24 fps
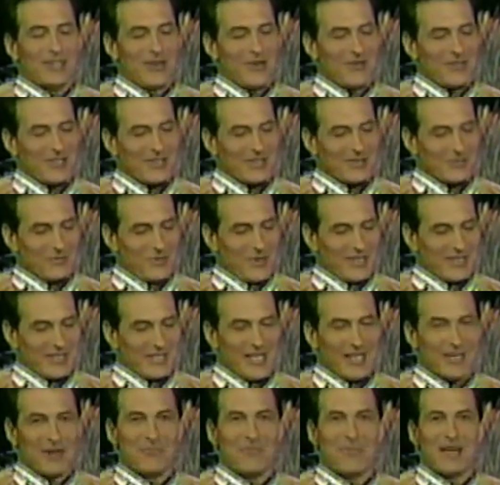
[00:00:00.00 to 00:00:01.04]
you know, because what
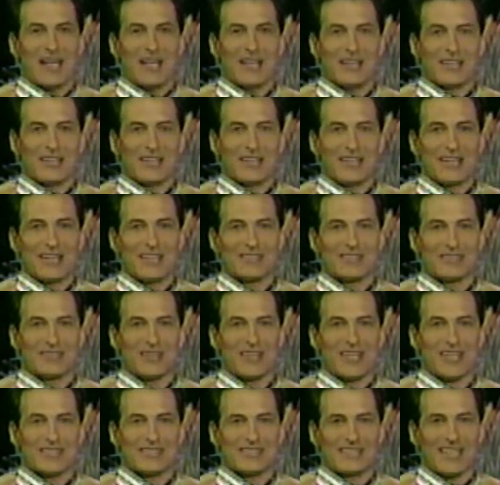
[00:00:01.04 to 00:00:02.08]
kind of mailing lists
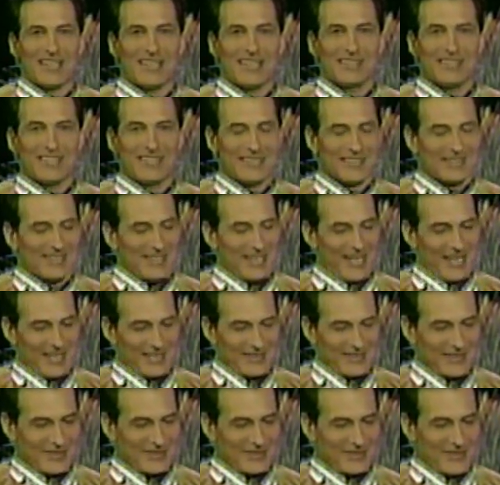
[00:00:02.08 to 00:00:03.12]
are they selling these
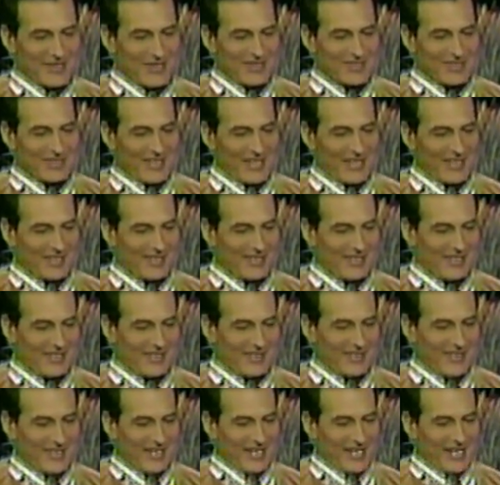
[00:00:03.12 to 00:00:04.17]
days? It starts out
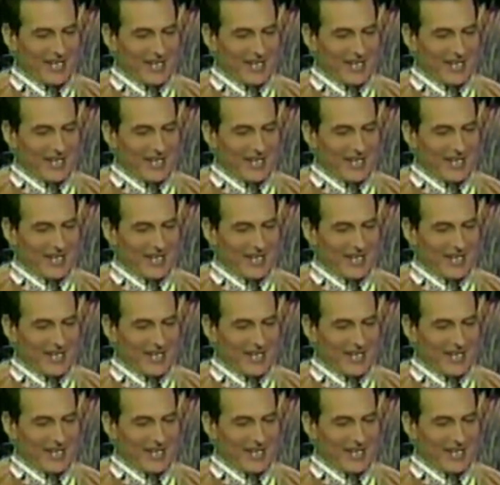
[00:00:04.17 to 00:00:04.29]
here.